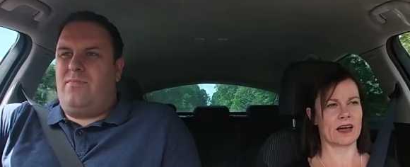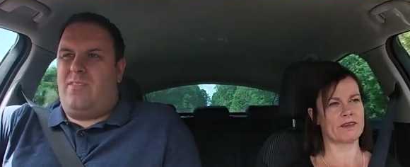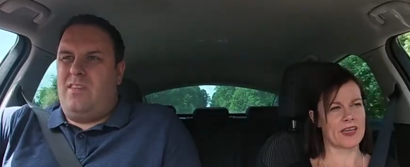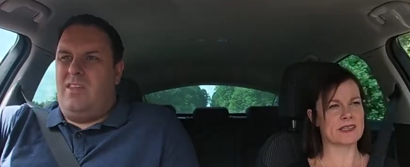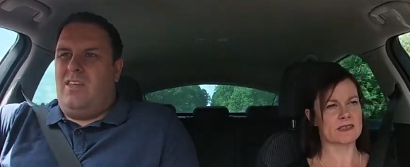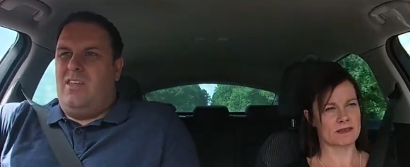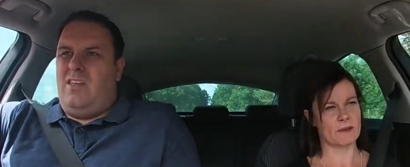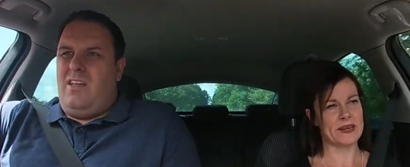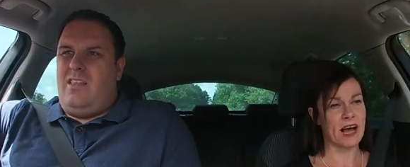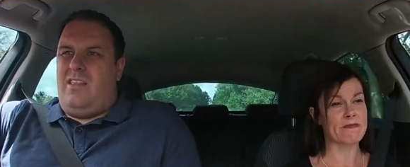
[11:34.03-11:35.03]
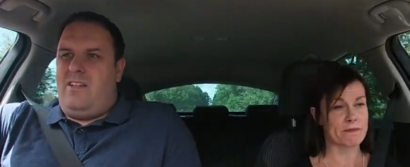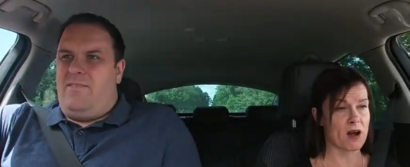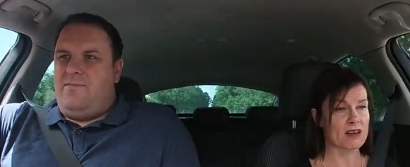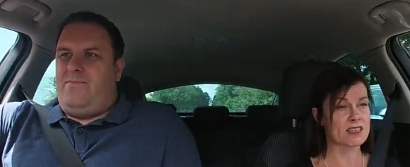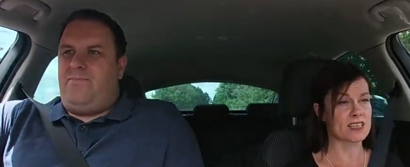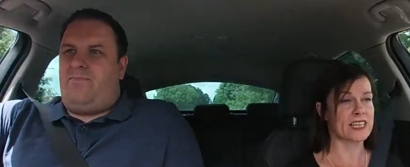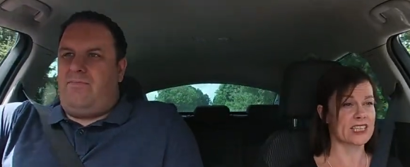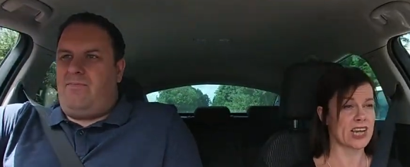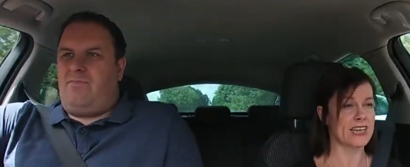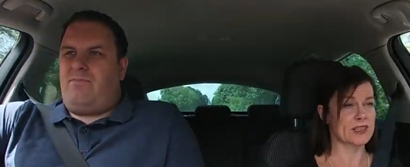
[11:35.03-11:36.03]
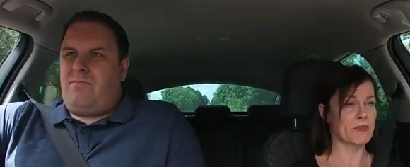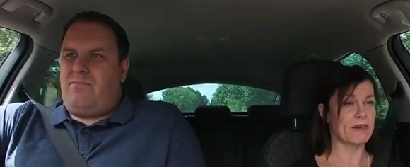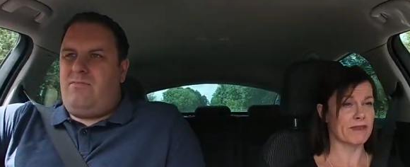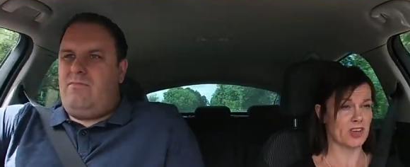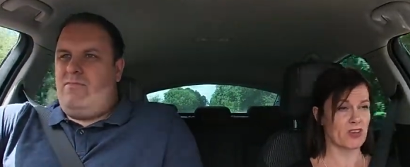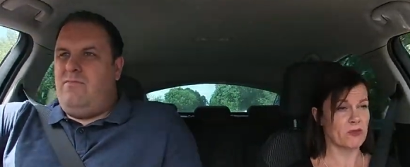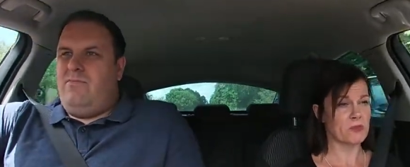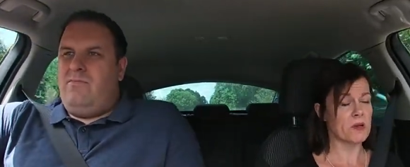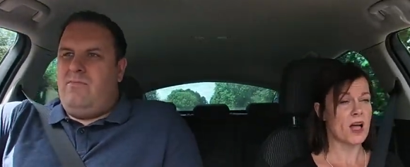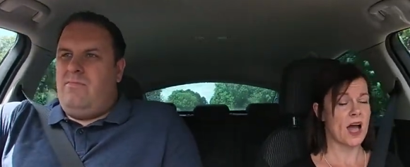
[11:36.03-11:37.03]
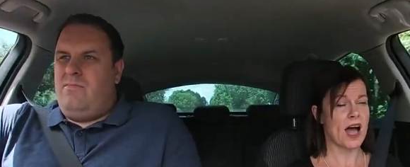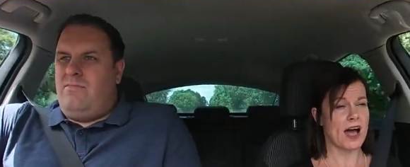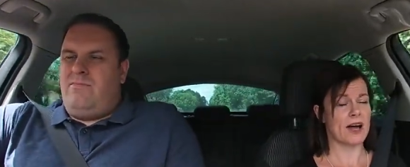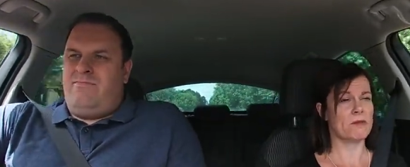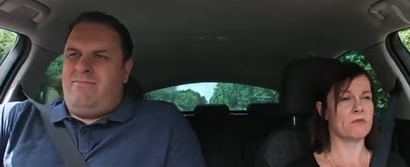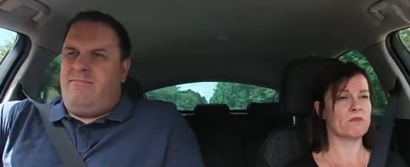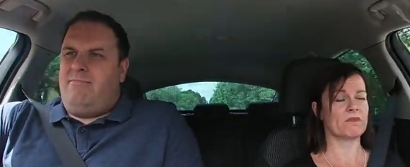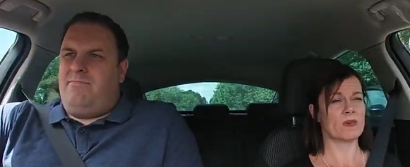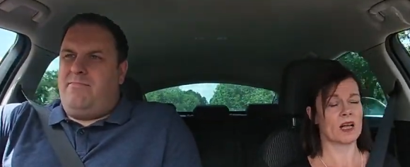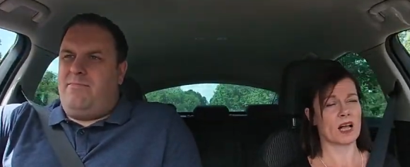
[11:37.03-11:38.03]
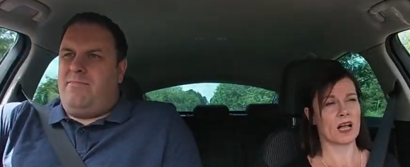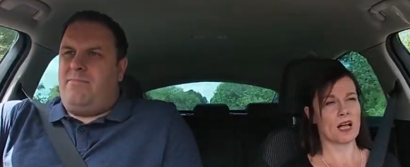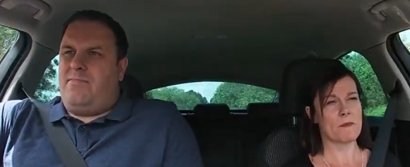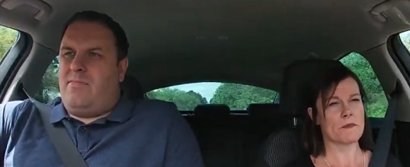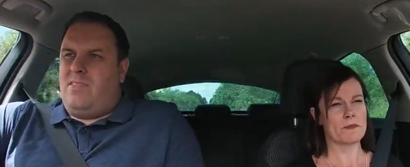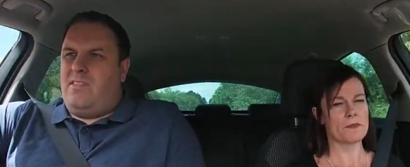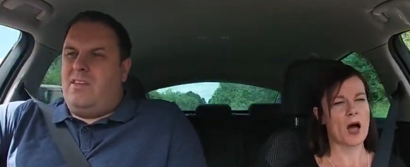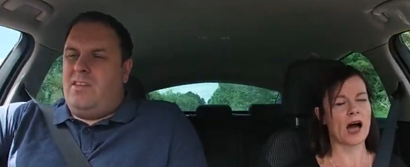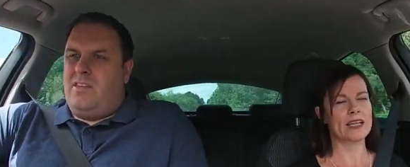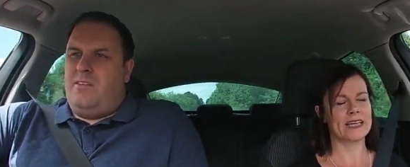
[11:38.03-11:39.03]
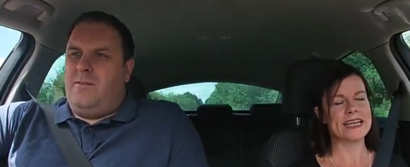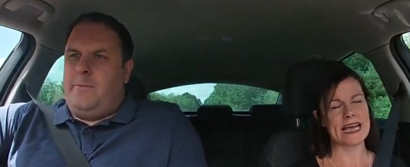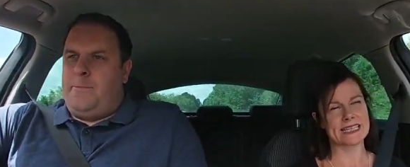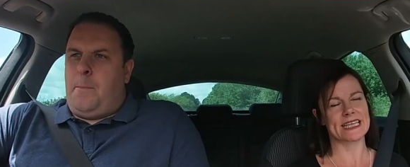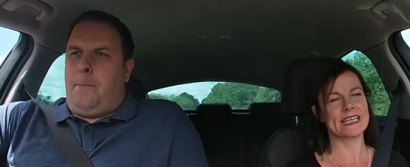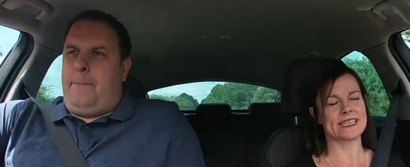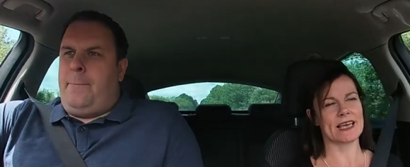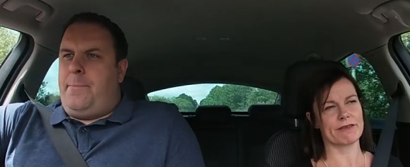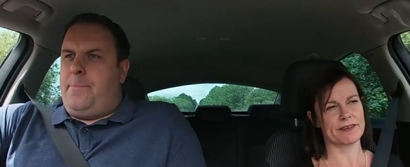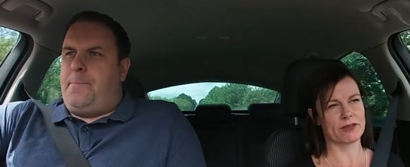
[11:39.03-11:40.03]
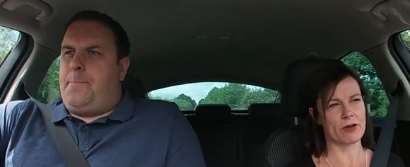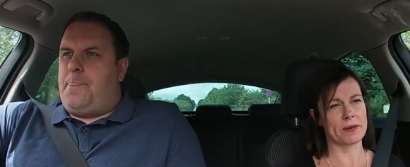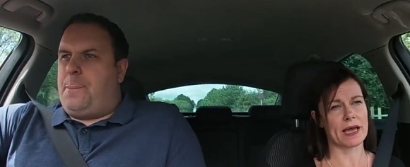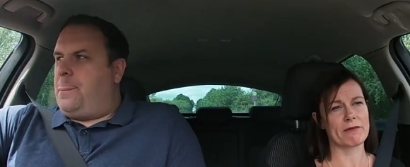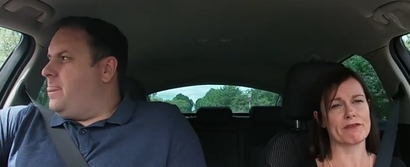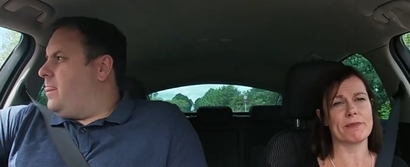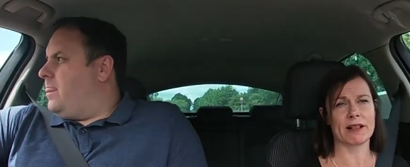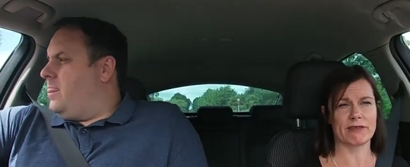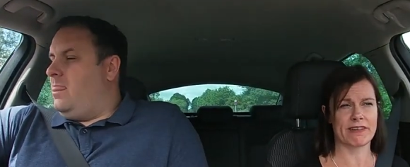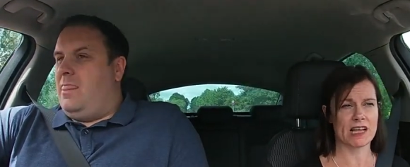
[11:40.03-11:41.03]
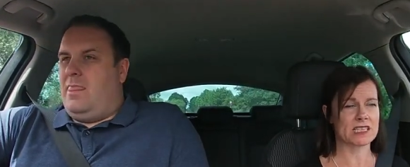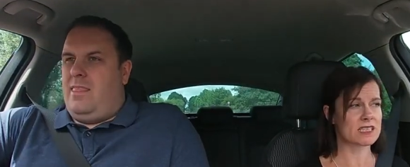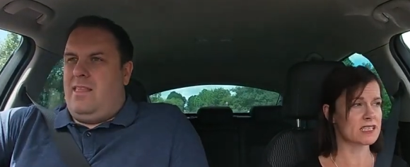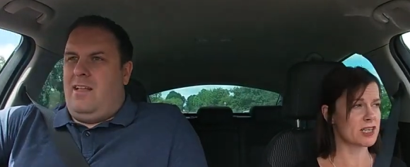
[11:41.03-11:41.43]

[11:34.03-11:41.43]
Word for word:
Speaker 1: I that's I mean I've personally changed my view. Um, but I, yes, it is the elephant in the room, and I'm from Belfast,